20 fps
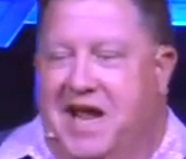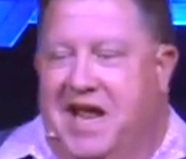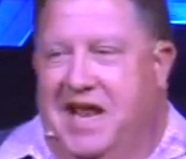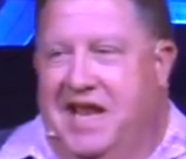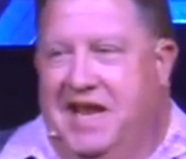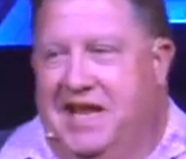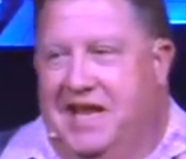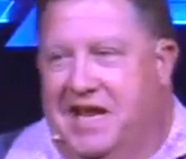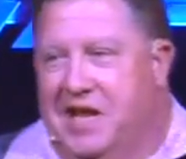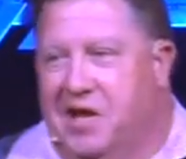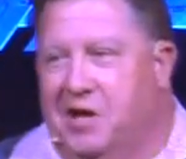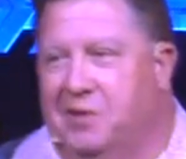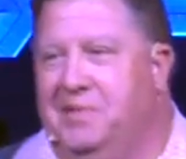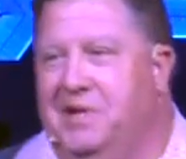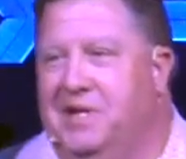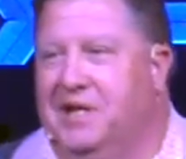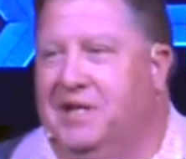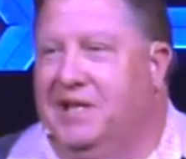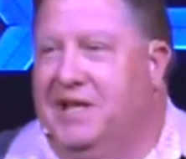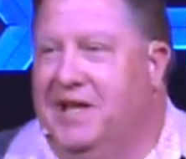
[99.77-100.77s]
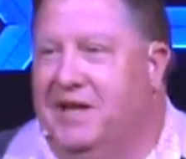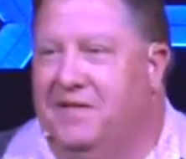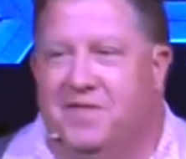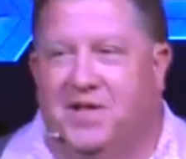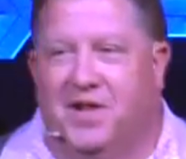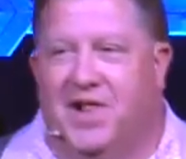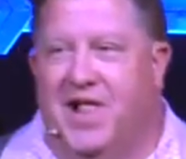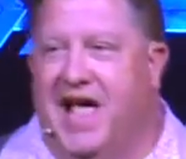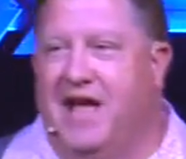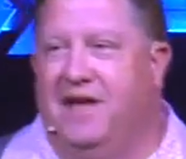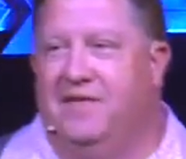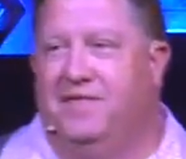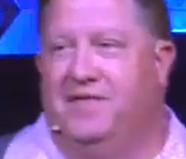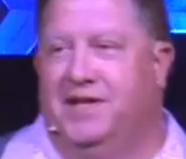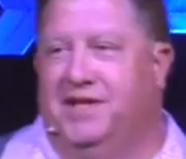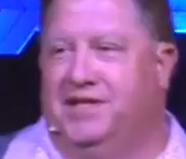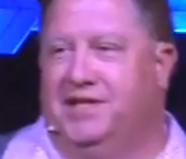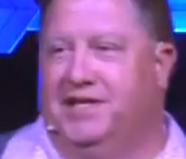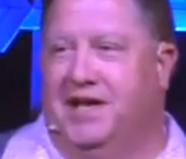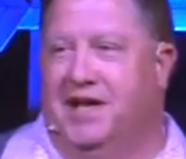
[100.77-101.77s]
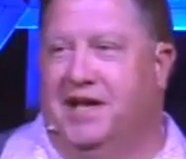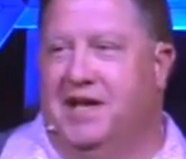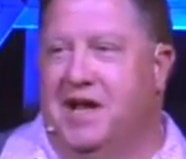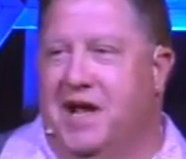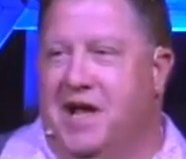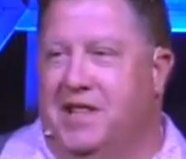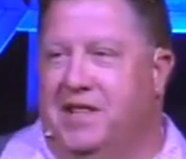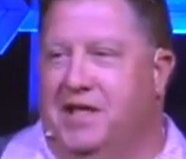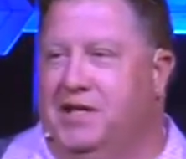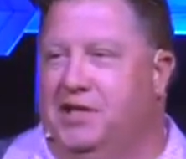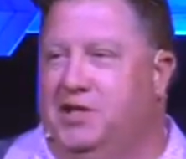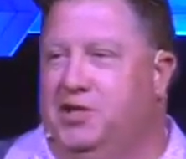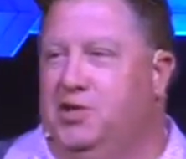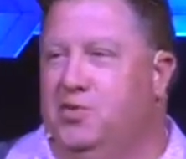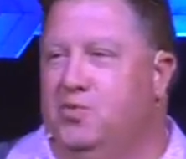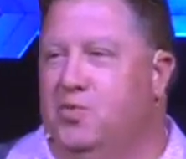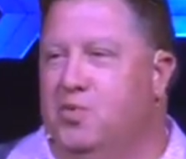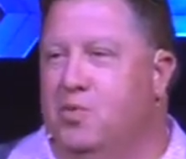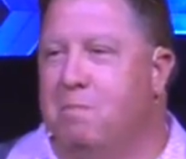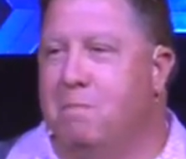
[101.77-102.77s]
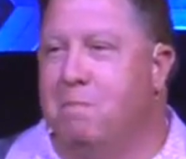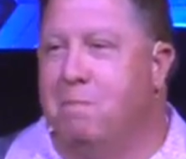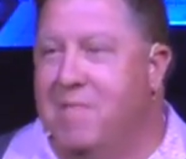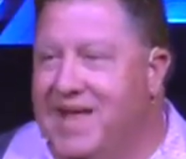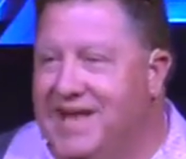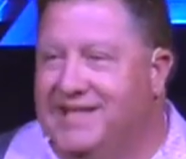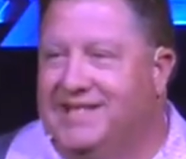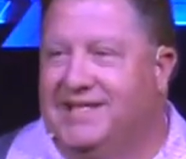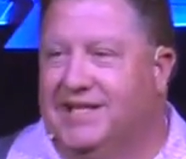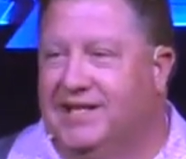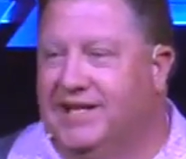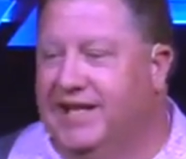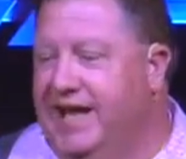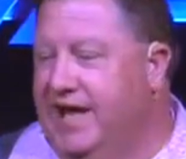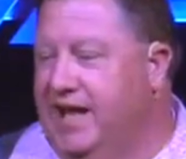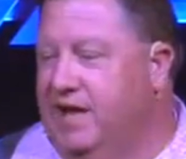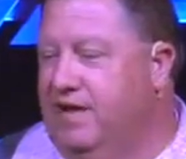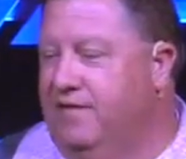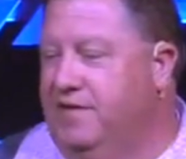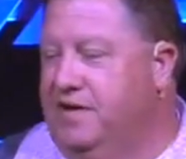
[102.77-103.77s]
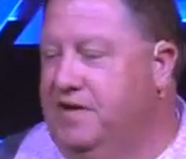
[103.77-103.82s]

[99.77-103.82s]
He can help you to live the life that you were meant to live.